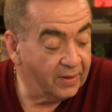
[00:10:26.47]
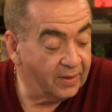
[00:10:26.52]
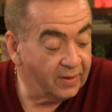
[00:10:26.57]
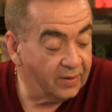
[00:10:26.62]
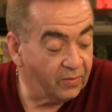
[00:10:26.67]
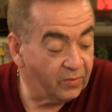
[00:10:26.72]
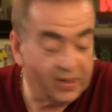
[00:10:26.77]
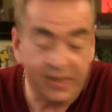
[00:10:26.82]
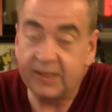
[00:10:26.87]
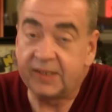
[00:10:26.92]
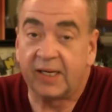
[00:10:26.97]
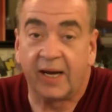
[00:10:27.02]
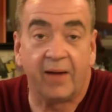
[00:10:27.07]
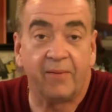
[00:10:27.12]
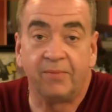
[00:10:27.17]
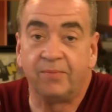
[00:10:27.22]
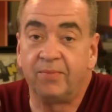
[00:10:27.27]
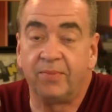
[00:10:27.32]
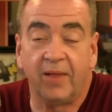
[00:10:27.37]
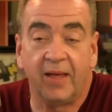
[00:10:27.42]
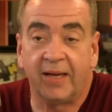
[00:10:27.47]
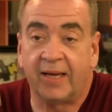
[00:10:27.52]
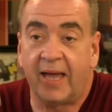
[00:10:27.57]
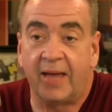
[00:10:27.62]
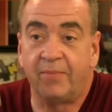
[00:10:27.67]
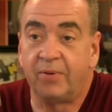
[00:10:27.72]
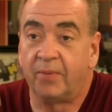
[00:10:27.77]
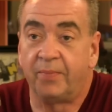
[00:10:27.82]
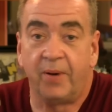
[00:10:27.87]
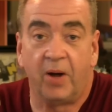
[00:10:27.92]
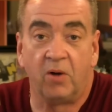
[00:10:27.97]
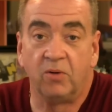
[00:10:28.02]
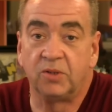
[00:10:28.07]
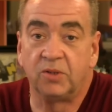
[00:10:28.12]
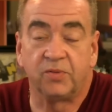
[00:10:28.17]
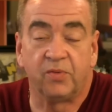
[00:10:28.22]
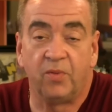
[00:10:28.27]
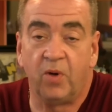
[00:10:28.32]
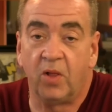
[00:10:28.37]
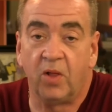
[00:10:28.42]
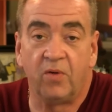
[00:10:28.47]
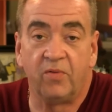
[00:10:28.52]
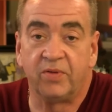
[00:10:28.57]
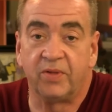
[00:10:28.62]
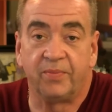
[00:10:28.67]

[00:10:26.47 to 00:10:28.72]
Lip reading: reason I'm like able to post from all over